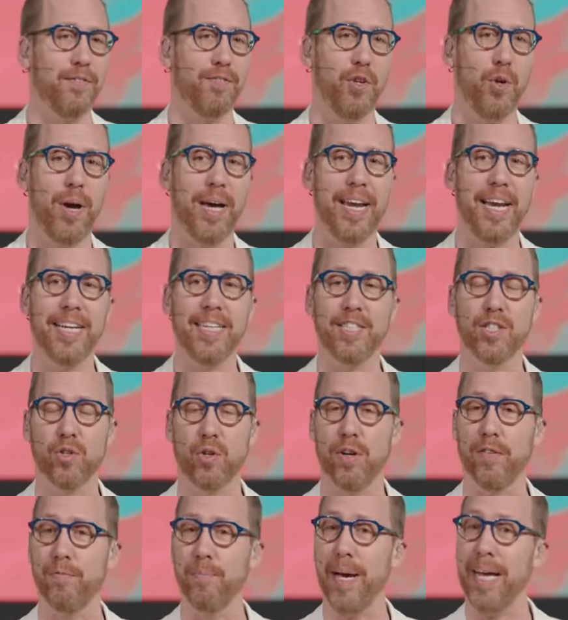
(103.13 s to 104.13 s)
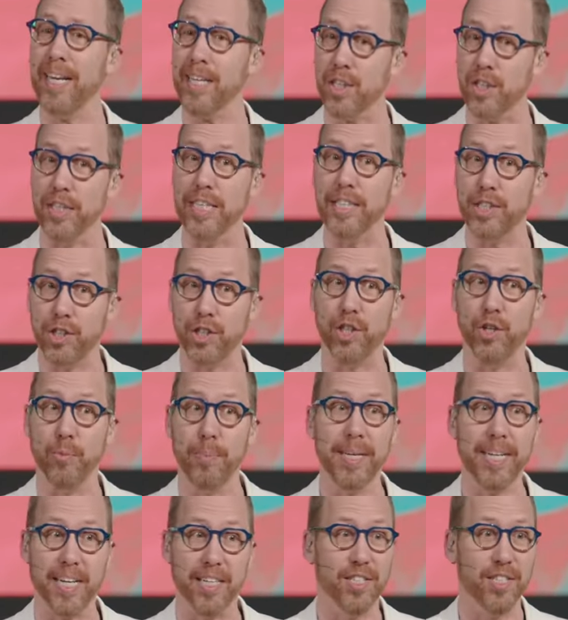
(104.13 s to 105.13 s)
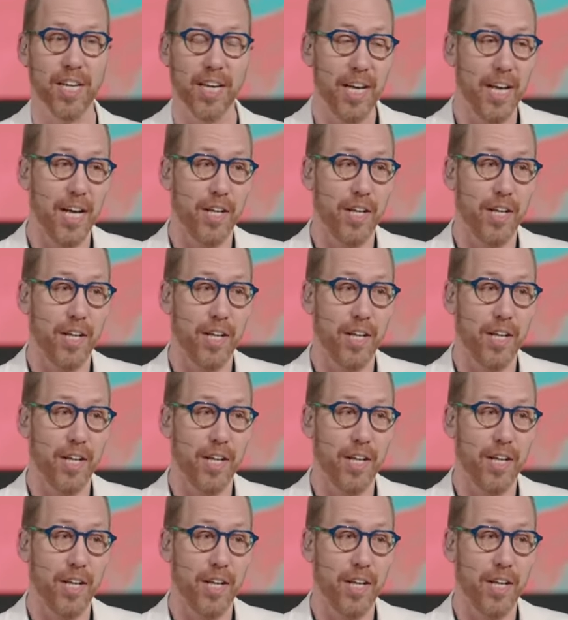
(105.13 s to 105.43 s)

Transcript: if you had any sort of medical issue because